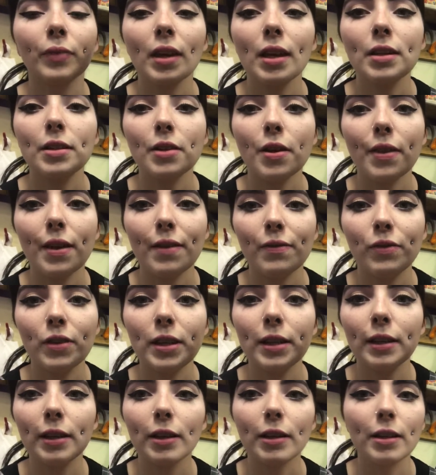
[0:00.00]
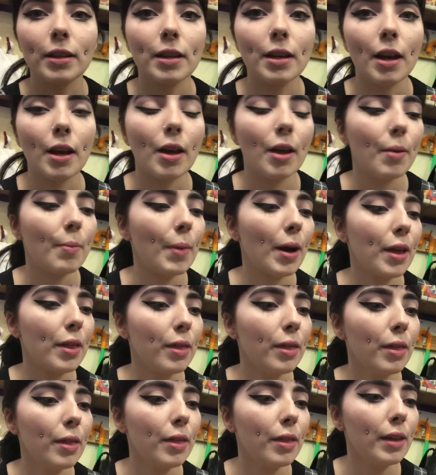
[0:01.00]
So they're vegan. Um, I
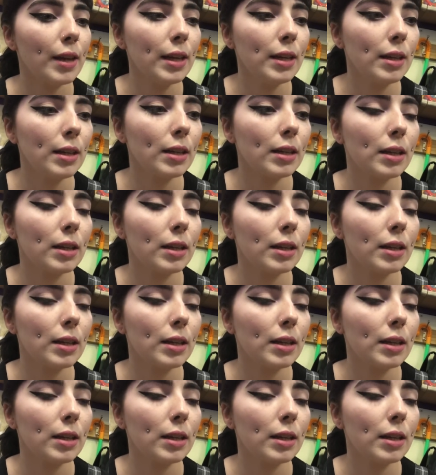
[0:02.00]
think